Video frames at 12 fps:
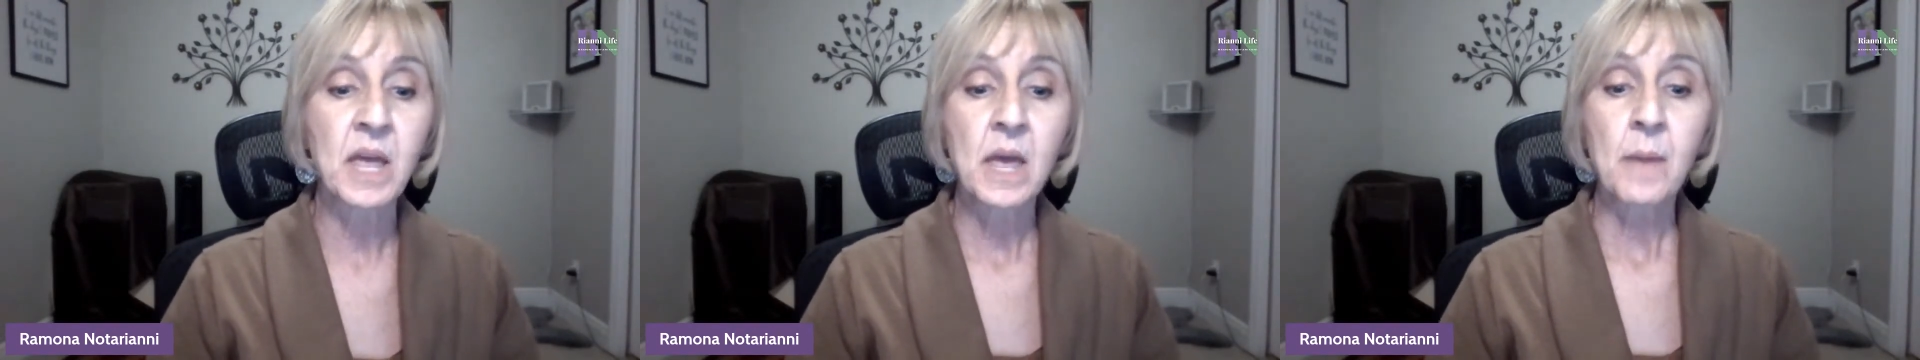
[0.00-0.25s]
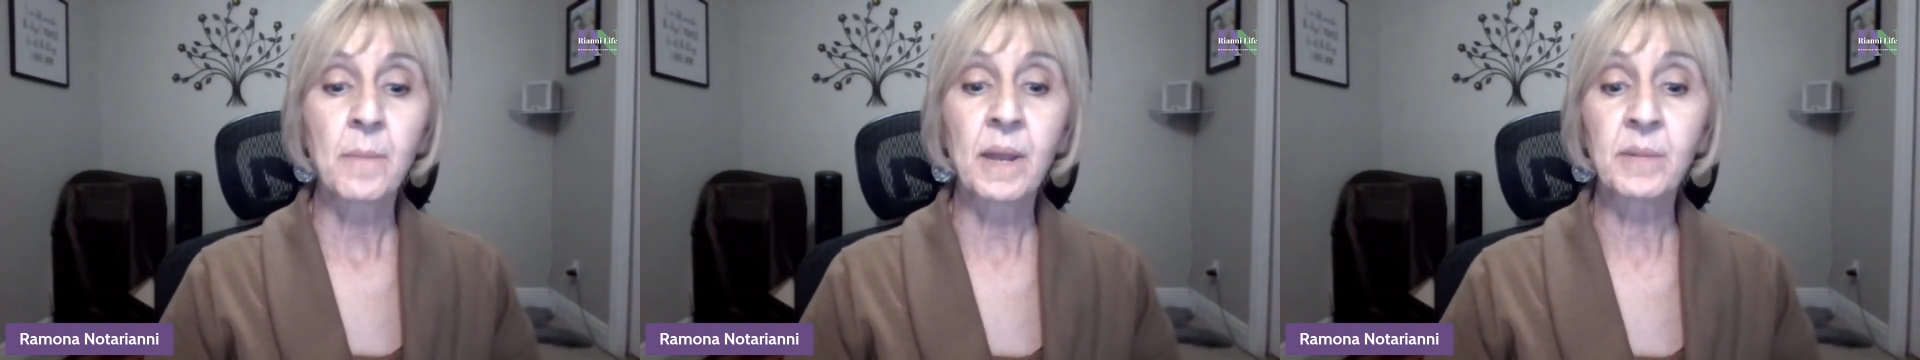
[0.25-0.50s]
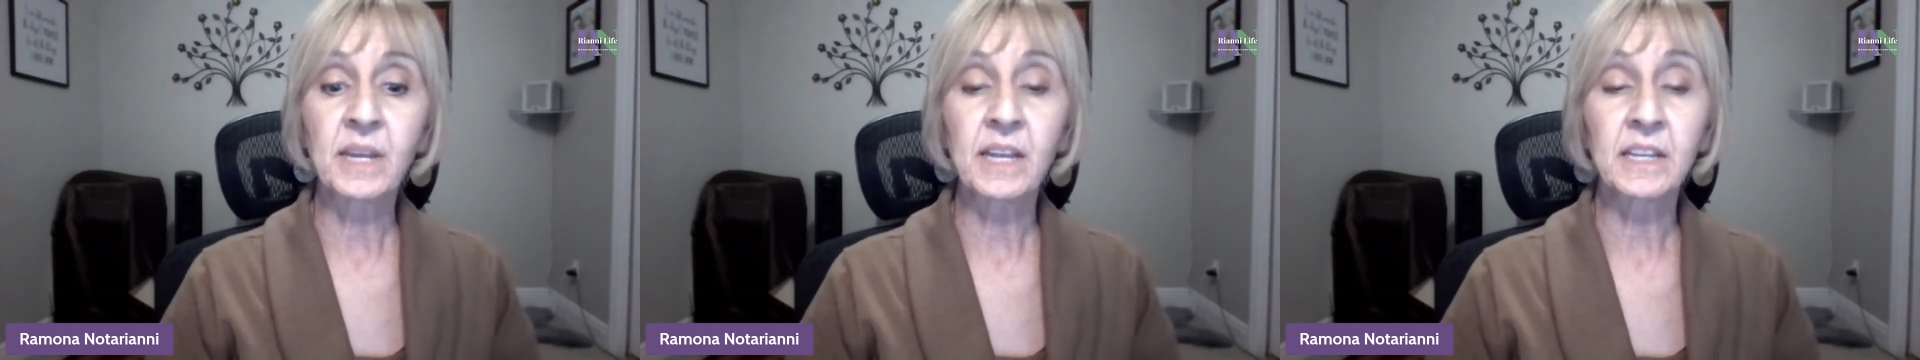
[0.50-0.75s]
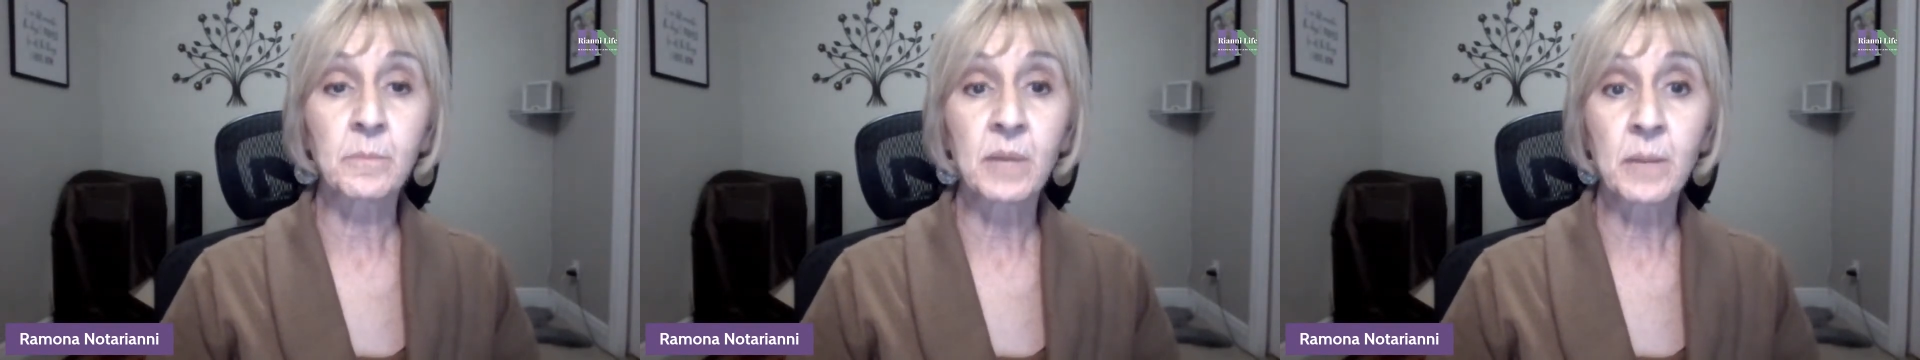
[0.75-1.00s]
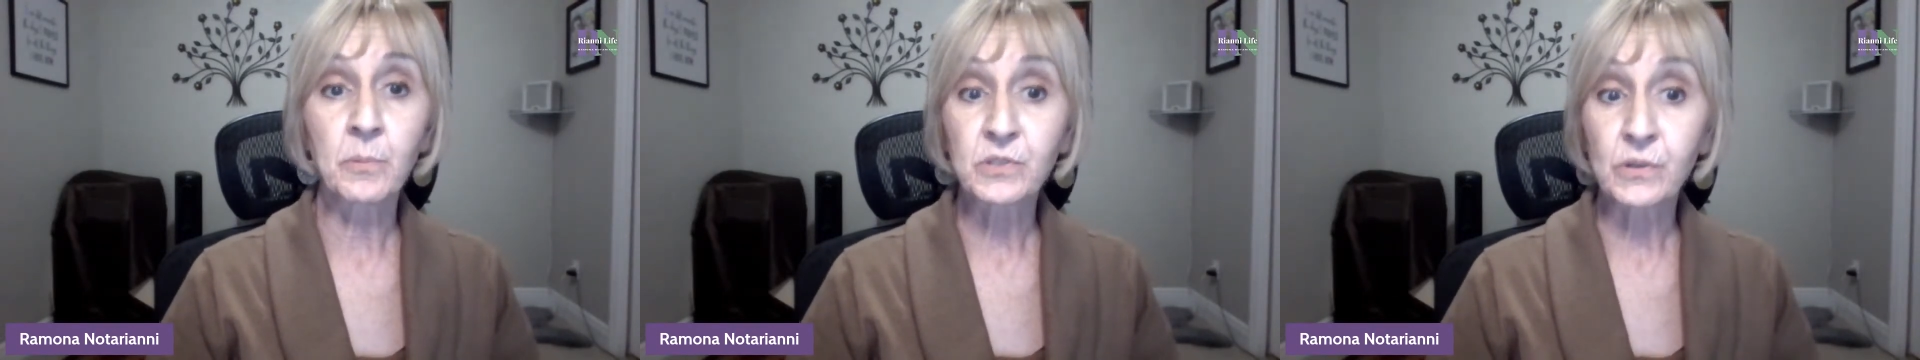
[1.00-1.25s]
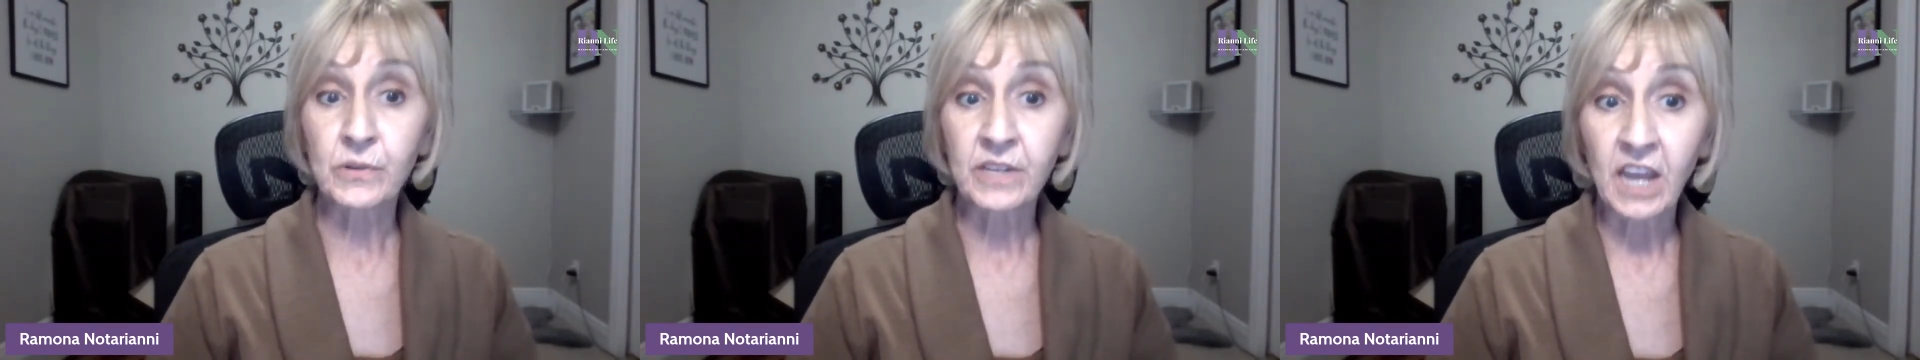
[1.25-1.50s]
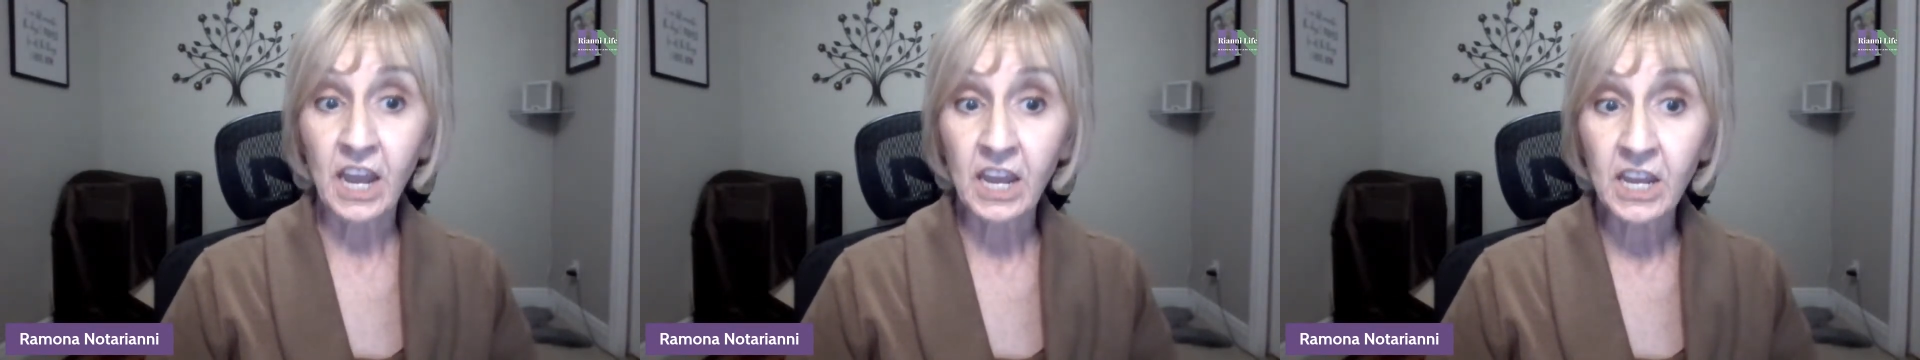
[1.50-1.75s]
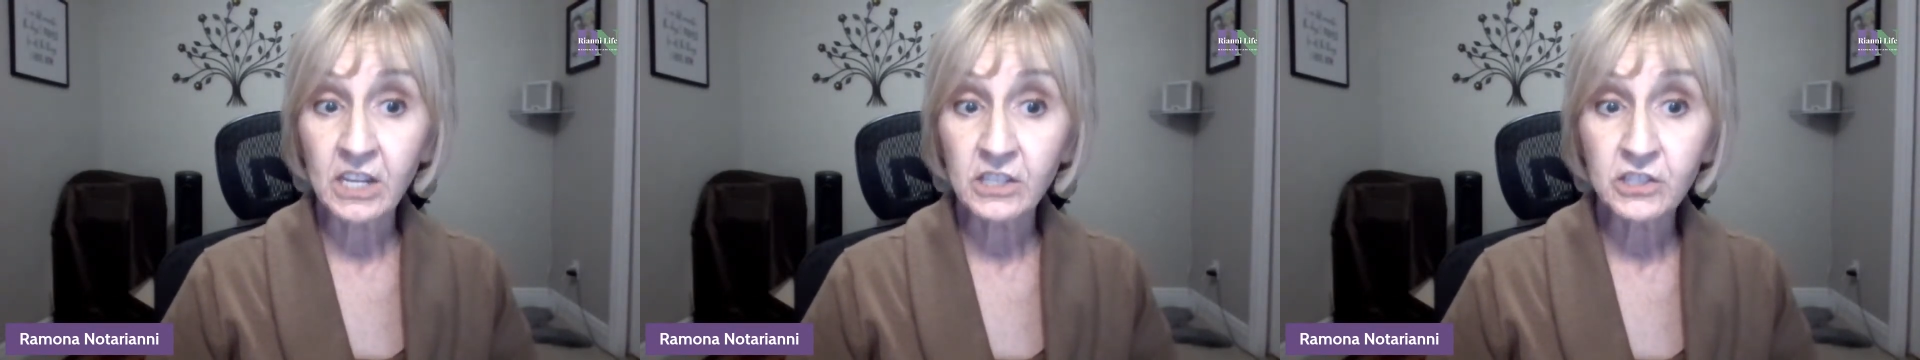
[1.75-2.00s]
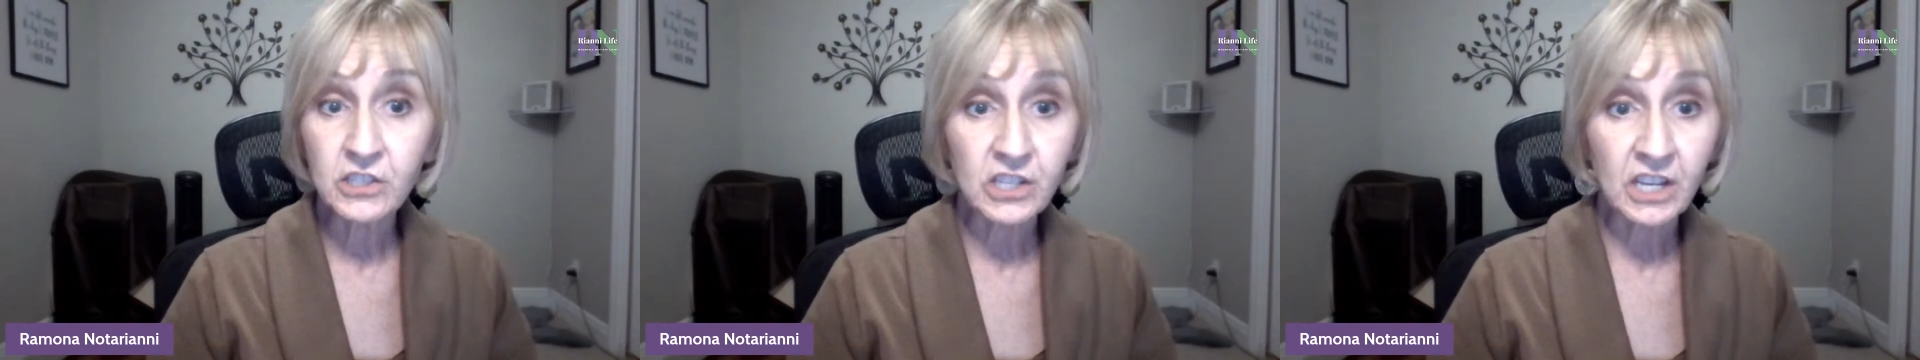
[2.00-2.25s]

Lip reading: maybe getting people to engage